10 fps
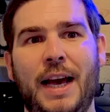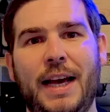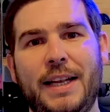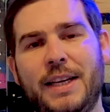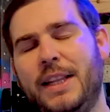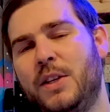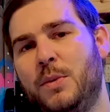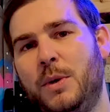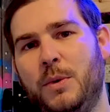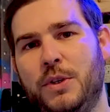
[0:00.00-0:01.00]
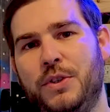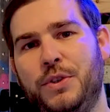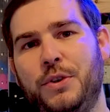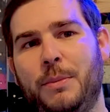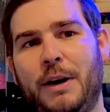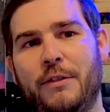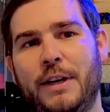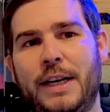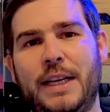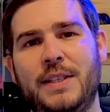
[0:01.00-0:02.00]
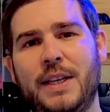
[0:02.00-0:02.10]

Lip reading: and that's what I wanted to talk about really.